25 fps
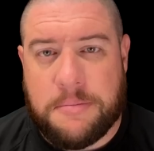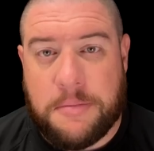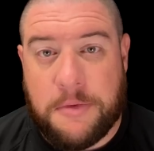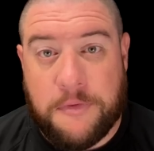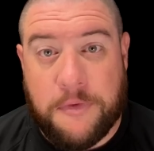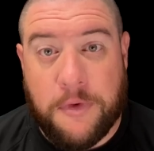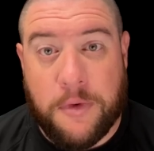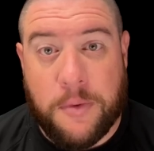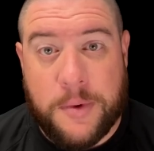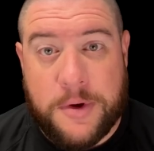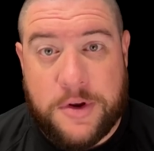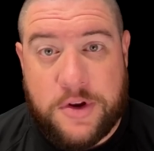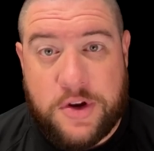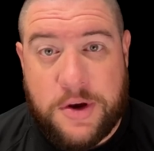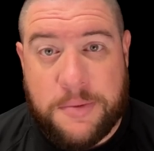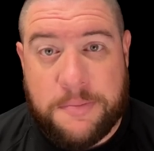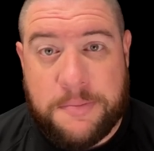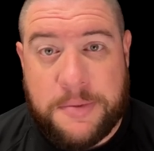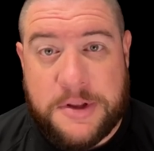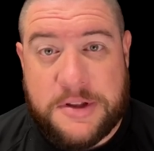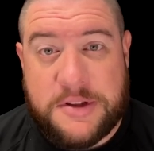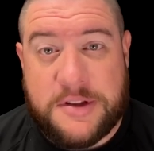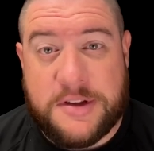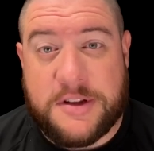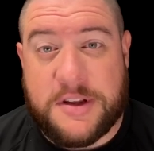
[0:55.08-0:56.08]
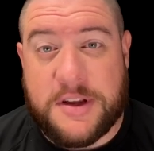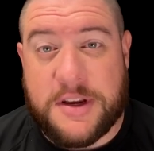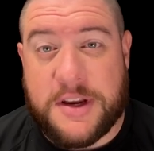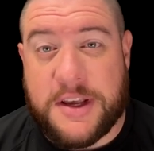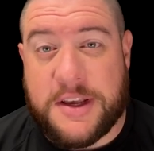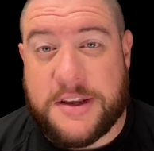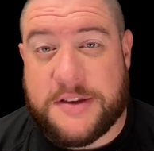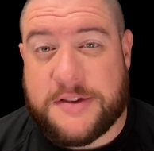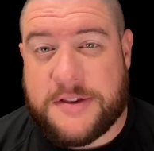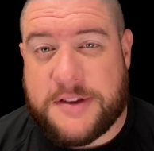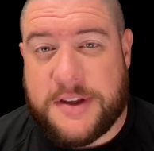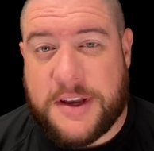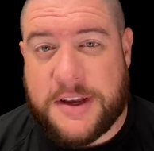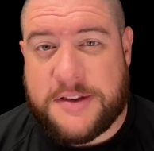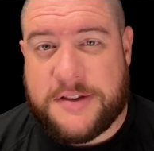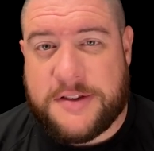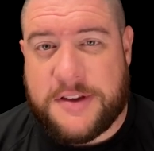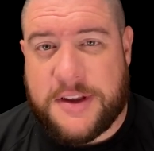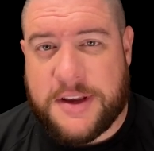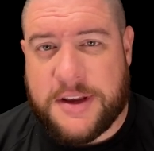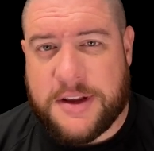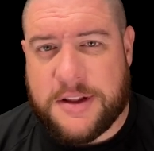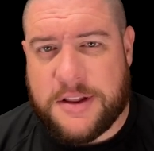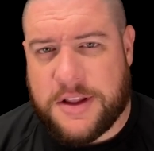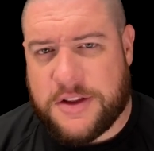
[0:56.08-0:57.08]
Before we jump into today's
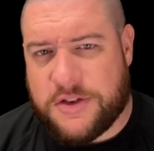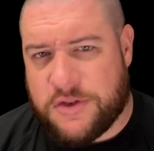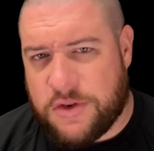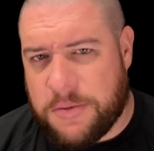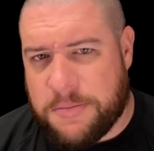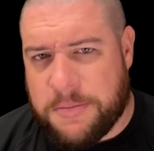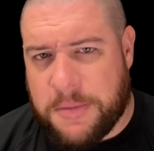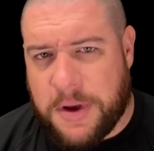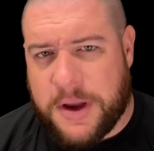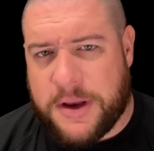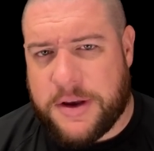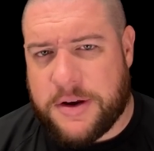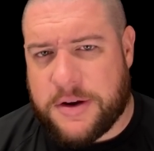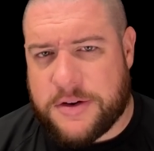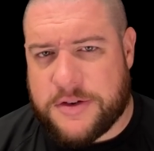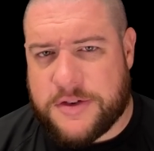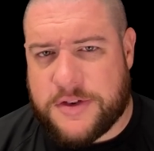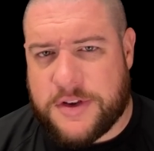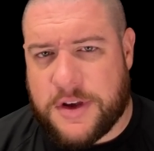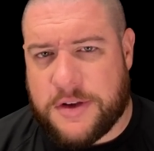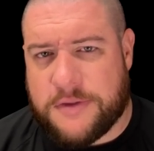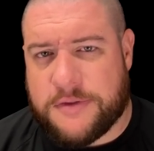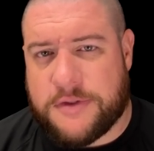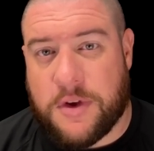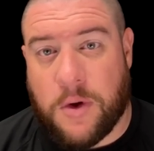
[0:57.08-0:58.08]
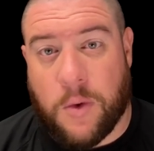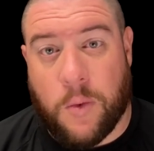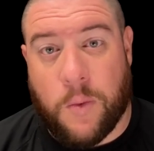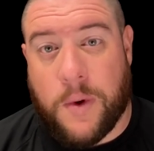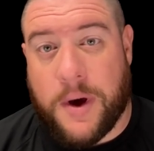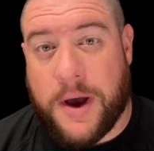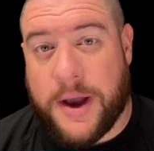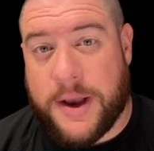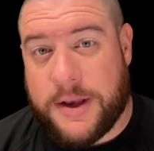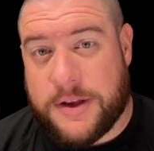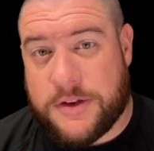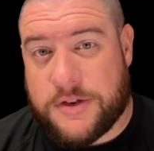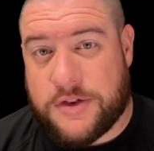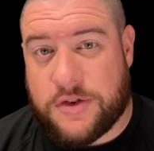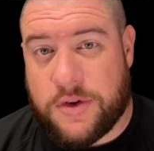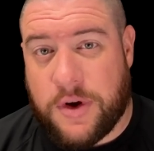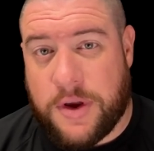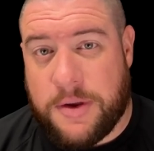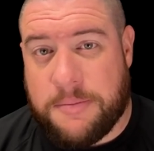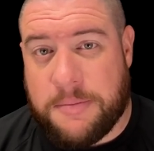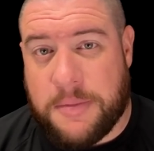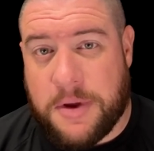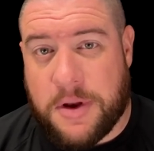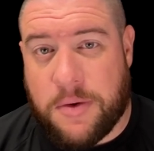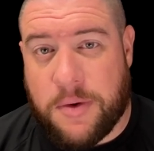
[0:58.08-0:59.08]
testing, let's remind ourselves why a
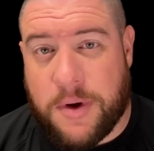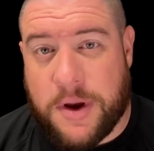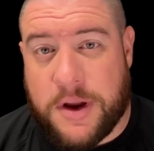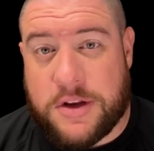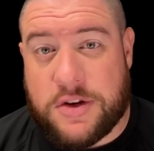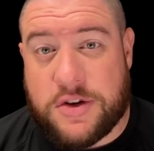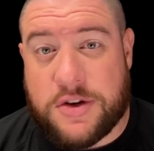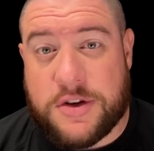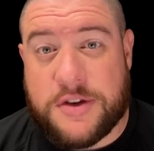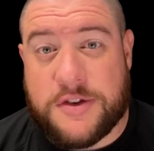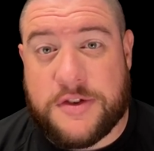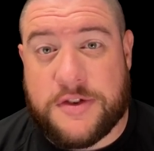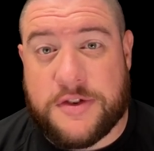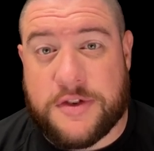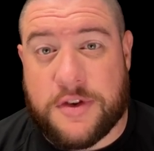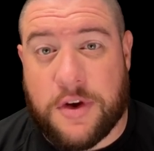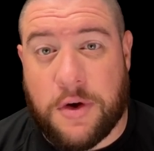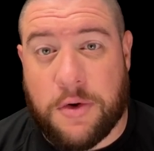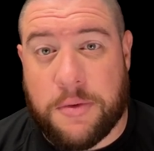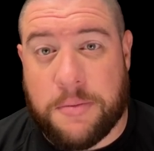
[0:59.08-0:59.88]
straight midrange is so